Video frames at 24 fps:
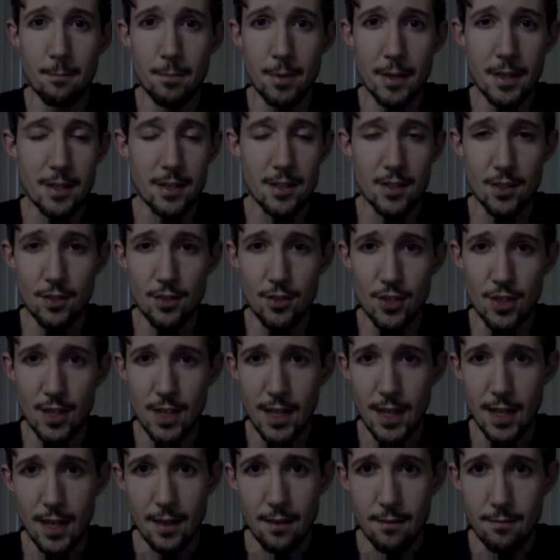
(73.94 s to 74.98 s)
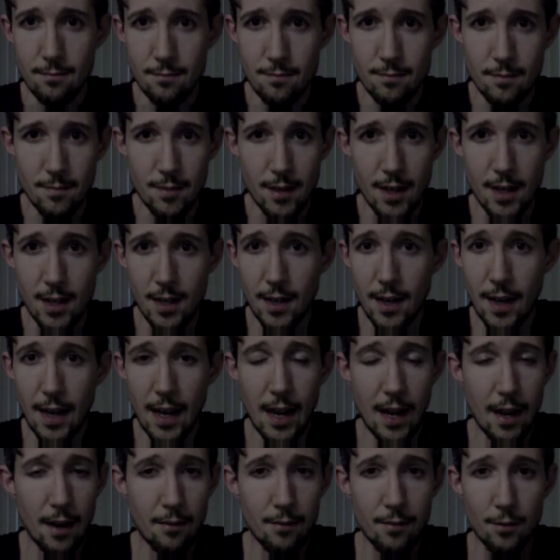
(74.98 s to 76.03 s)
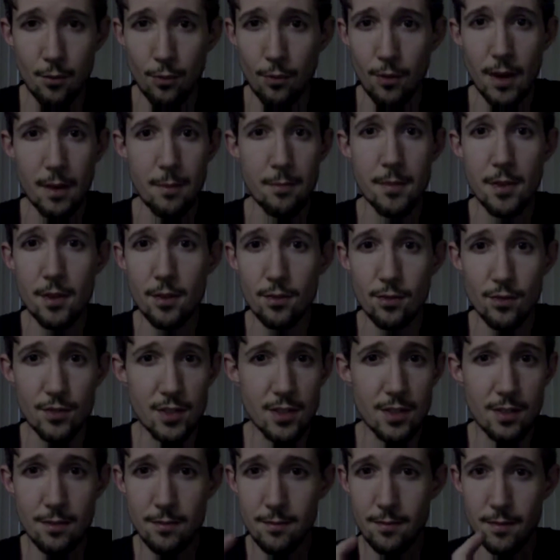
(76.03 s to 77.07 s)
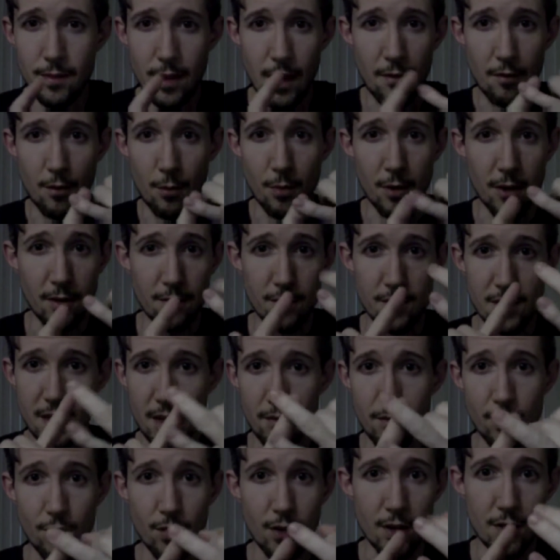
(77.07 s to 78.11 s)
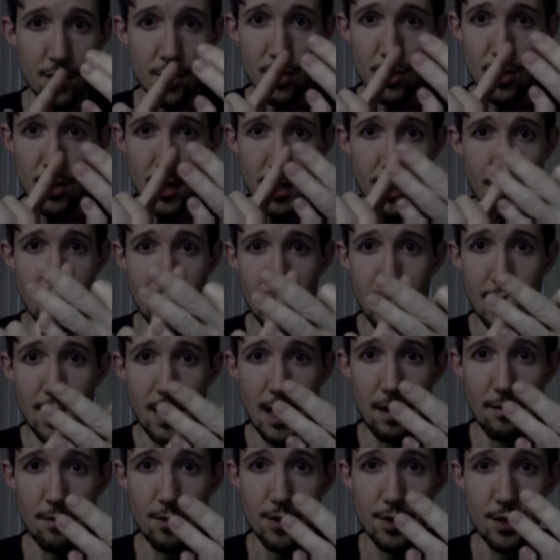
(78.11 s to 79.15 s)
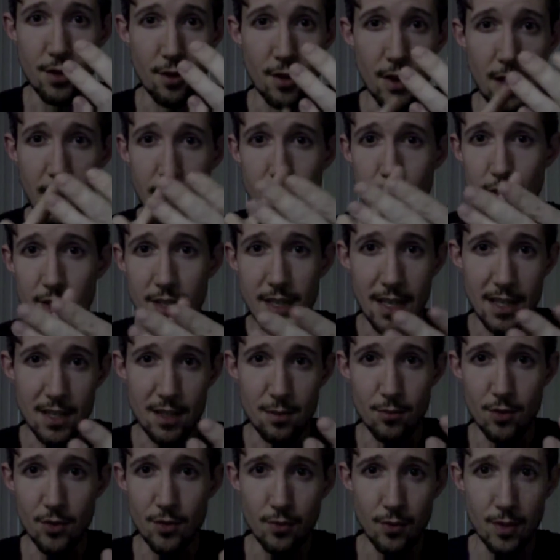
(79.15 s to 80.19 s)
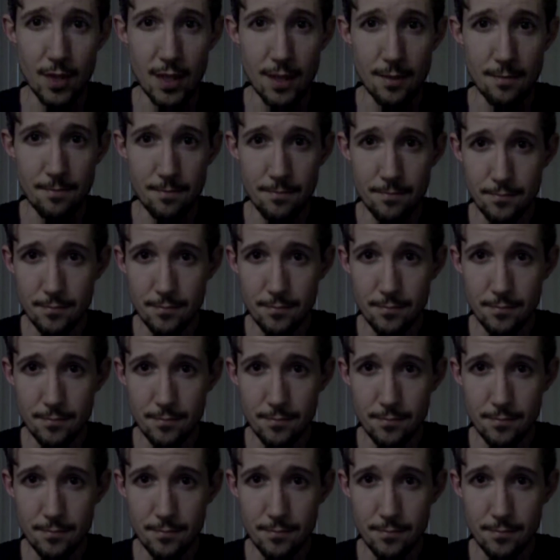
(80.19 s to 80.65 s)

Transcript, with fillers: be as good as you can. Uh, have great meals. Have your breakfast. Have your lunch. Have your dinner. Have your snacks in between.